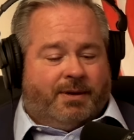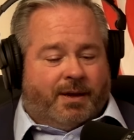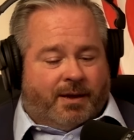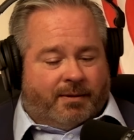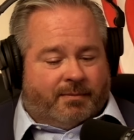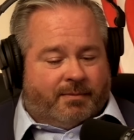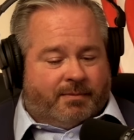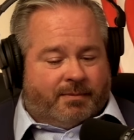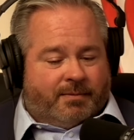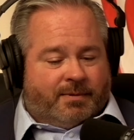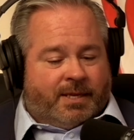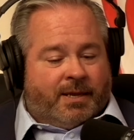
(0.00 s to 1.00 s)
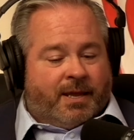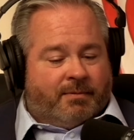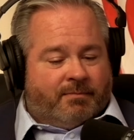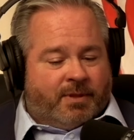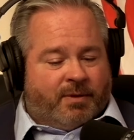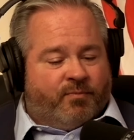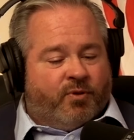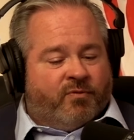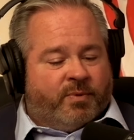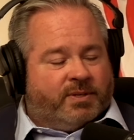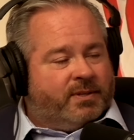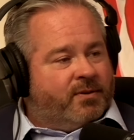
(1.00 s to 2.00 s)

Uh, to get the improvements